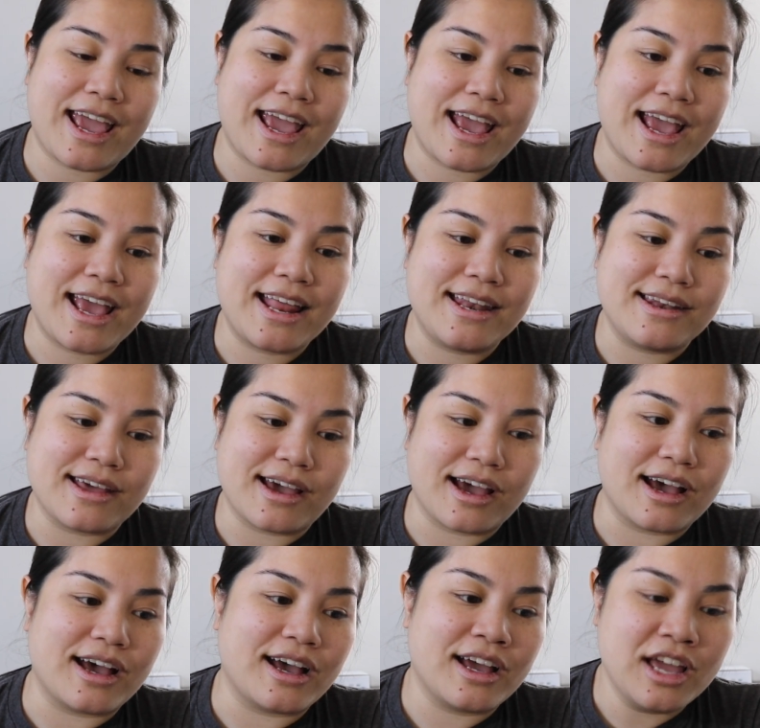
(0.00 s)
and
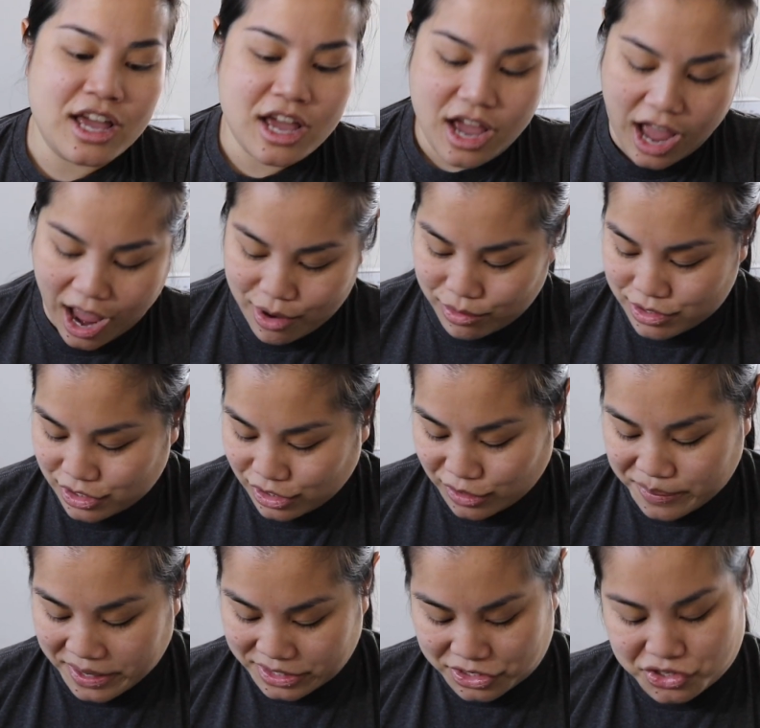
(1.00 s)
uh, I was a
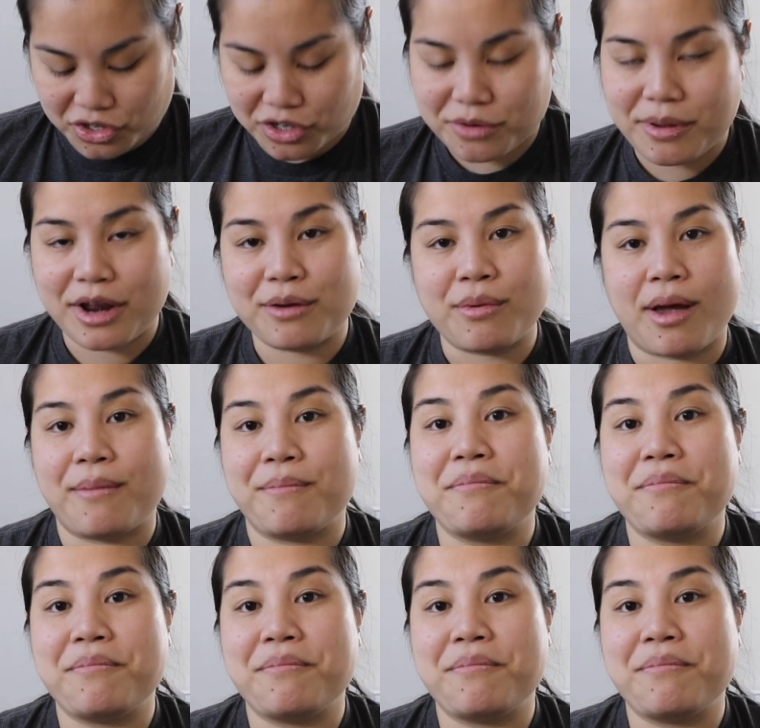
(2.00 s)
little bit uncertain about him.